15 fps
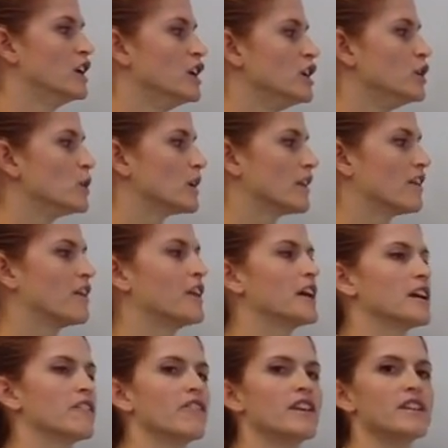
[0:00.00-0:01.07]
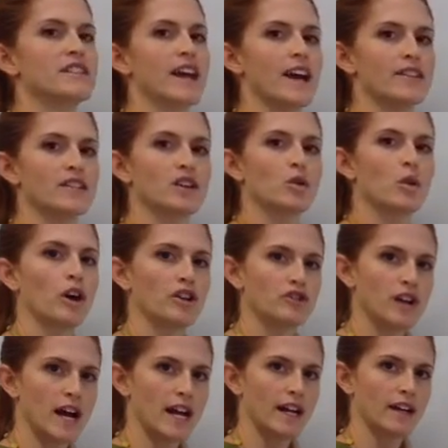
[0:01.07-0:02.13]
you can think of this as a
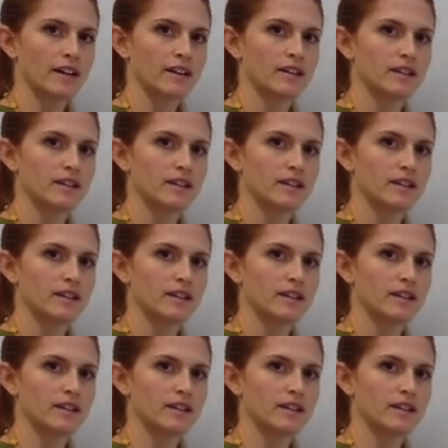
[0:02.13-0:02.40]
quadratic.